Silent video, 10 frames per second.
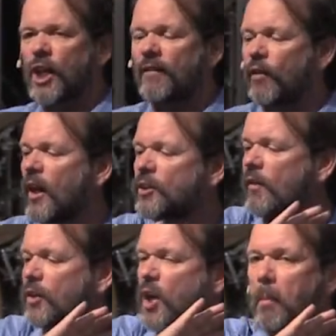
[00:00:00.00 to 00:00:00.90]
And if it runs
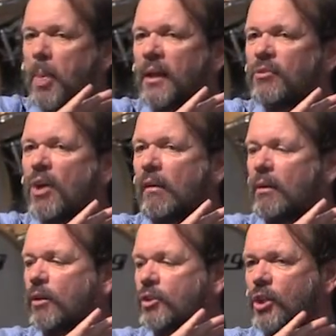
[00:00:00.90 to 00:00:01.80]
over top of the entirety
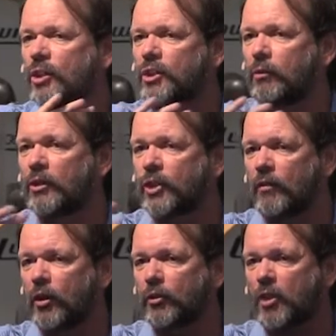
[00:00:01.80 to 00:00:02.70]
of the church, it runs
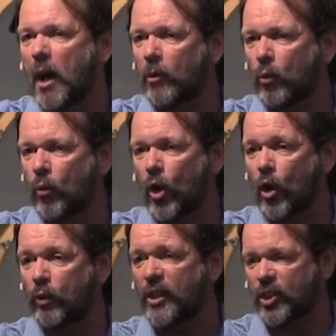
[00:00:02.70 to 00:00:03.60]
over top of the
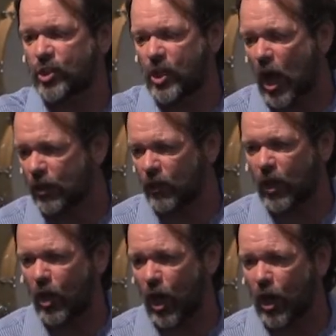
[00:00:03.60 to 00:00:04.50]
world. We're the salt of
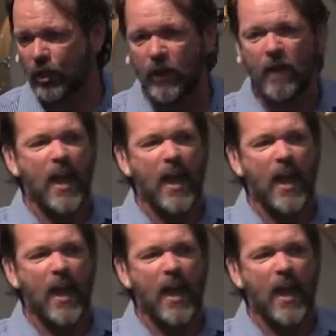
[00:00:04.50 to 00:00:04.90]
the earth.